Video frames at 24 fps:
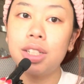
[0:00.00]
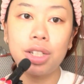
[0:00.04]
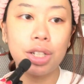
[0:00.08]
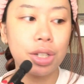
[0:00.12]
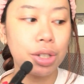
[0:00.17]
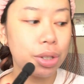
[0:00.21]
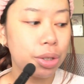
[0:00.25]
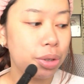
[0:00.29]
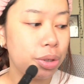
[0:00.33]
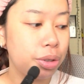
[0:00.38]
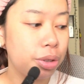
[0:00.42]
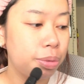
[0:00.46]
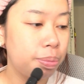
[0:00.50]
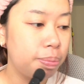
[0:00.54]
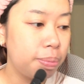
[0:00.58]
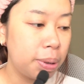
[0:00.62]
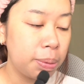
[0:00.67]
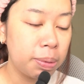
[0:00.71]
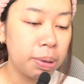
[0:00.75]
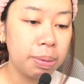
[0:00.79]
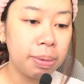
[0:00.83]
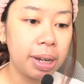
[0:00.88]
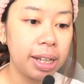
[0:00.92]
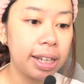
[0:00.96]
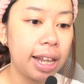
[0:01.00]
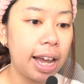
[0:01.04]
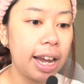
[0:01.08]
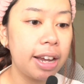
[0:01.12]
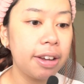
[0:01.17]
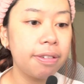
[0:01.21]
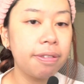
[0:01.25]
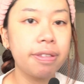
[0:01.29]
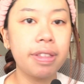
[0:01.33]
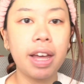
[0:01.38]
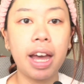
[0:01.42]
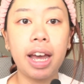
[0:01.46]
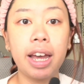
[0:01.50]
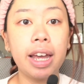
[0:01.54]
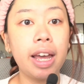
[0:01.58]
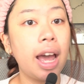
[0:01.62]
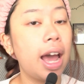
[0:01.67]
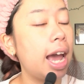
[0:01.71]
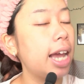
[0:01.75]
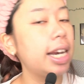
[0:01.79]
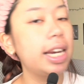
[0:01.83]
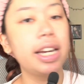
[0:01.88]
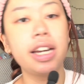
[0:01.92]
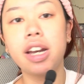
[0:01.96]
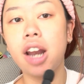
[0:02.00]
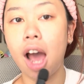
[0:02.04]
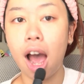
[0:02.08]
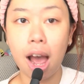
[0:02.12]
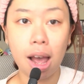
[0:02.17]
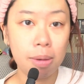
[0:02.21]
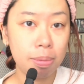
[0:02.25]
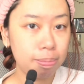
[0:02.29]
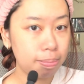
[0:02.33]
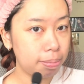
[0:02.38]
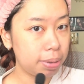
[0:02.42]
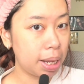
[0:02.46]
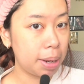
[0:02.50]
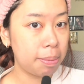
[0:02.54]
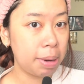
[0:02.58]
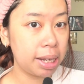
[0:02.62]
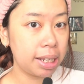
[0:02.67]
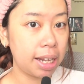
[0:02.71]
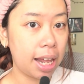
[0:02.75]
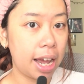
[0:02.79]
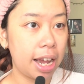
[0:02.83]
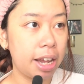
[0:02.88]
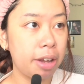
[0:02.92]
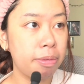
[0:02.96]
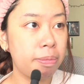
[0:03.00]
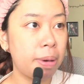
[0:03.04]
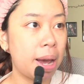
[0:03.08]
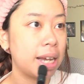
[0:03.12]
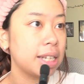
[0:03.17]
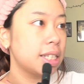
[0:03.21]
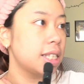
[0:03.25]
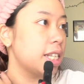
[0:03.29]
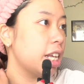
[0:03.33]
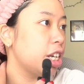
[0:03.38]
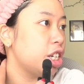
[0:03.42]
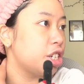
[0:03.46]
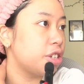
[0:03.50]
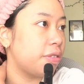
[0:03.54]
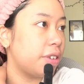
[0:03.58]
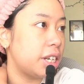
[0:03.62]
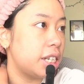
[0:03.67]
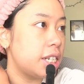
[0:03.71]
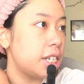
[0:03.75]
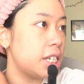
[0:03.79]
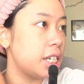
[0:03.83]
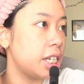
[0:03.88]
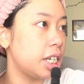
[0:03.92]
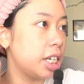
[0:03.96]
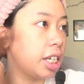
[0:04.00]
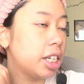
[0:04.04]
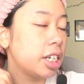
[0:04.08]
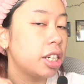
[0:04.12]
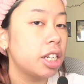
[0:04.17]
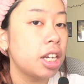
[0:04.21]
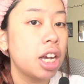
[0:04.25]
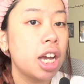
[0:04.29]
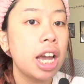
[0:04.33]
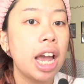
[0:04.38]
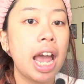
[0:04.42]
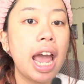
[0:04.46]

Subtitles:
to people in my life that I did not plan my life past the age of 18.